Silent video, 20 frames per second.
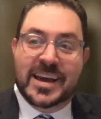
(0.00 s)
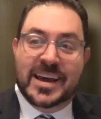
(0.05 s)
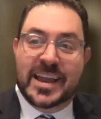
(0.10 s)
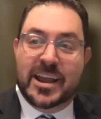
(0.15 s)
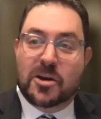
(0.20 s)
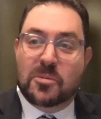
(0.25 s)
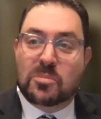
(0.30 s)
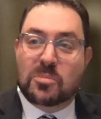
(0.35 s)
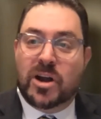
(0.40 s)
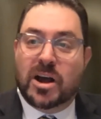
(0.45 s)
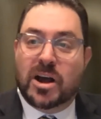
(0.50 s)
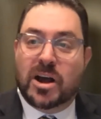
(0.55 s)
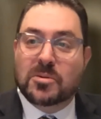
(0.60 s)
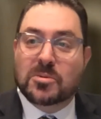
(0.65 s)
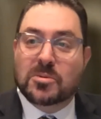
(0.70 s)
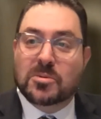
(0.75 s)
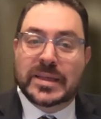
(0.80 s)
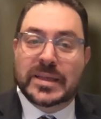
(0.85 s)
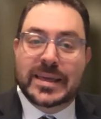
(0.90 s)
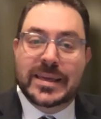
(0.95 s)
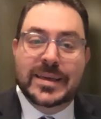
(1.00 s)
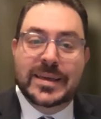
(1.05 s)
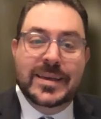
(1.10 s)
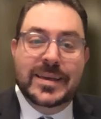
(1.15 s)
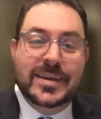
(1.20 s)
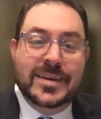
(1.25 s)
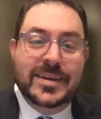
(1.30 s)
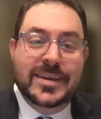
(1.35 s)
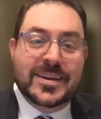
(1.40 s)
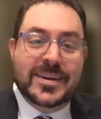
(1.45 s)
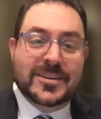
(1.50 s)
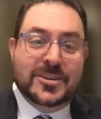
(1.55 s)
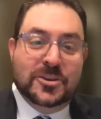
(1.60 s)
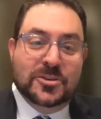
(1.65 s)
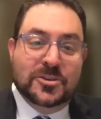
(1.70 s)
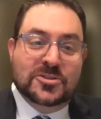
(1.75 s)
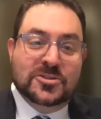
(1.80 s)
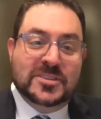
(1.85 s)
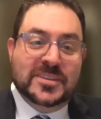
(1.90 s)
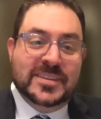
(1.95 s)
listening tonight are
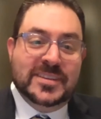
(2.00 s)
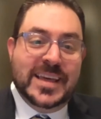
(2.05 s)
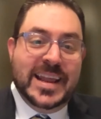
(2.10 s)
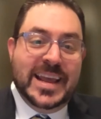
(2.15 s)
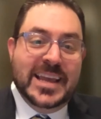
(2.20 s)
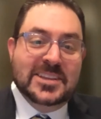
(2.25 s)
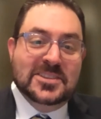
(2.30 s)
probably